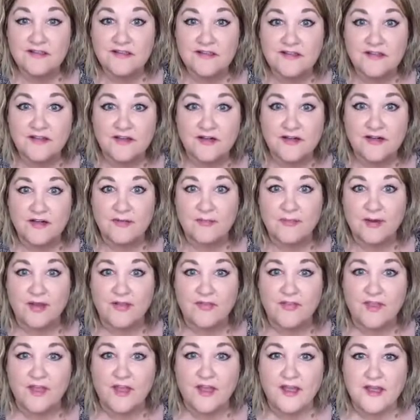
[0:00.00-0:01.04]
Sorry
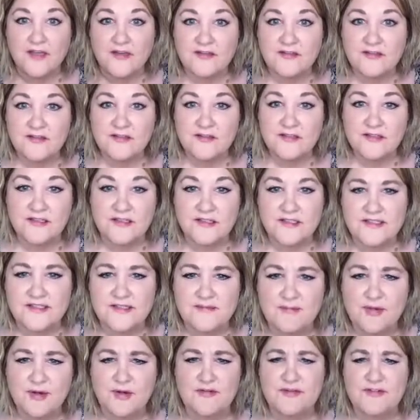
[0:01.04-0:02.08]
about that. It's
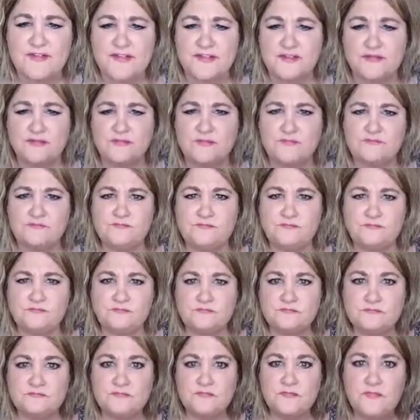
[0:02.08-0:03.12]
supposed to,
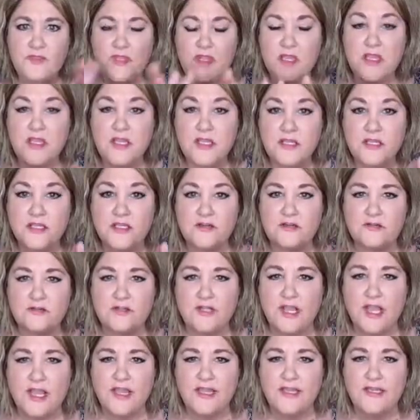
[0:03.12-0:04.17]
your
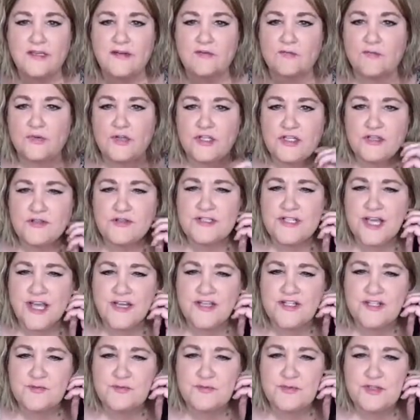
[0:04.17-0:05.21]
light, when you
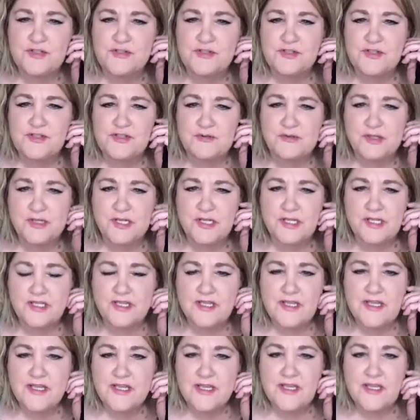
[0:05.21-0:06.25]
touch it when you're doing
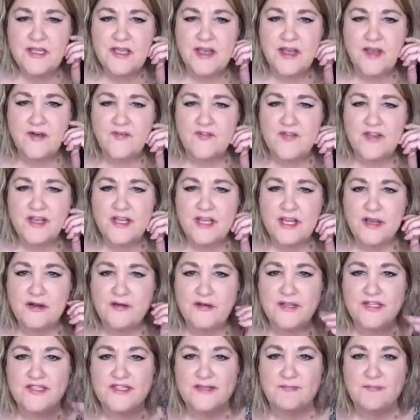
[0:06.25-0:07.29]
a video,
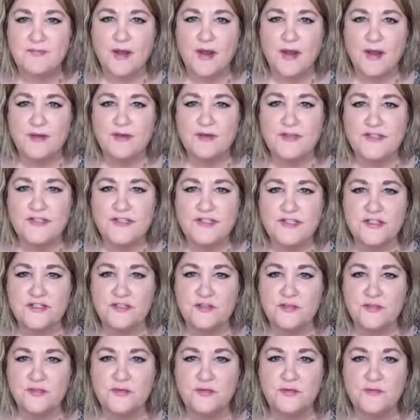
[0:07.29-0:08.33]
it's supposed
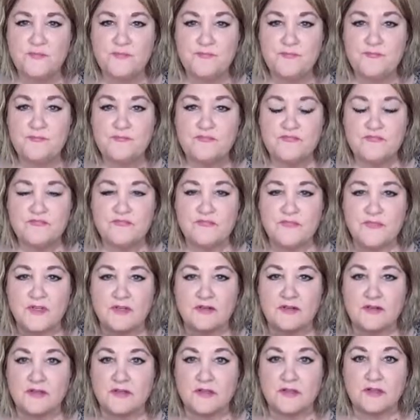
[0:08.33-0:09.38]
to
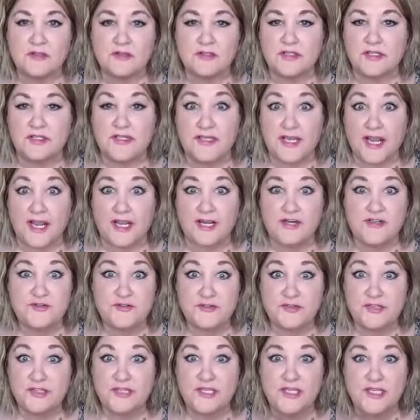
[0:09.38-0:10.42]

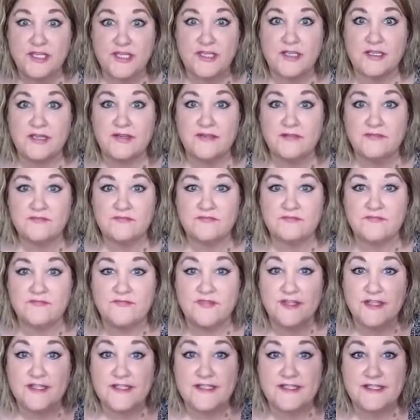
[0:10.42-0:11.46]
naturally
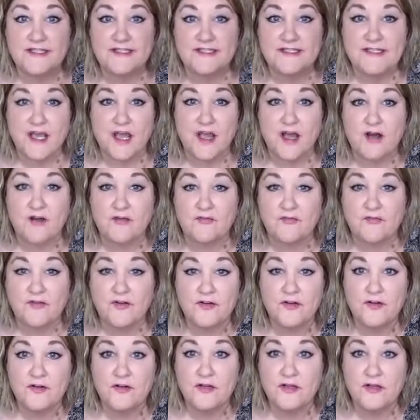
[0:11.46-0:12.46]
fix itself